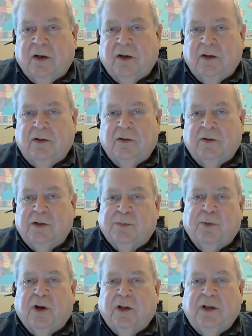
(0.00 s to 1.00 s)
you're a
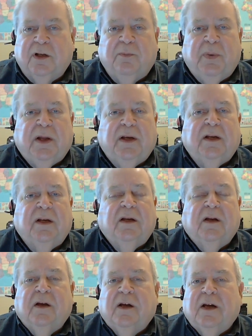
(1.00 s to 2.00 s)
small independent
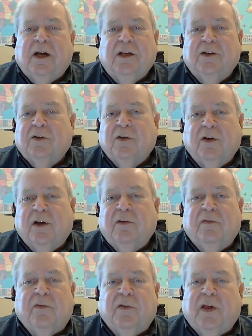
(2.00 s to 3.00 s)
and you're
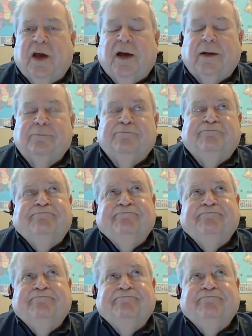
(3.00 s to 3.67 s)
looking for that,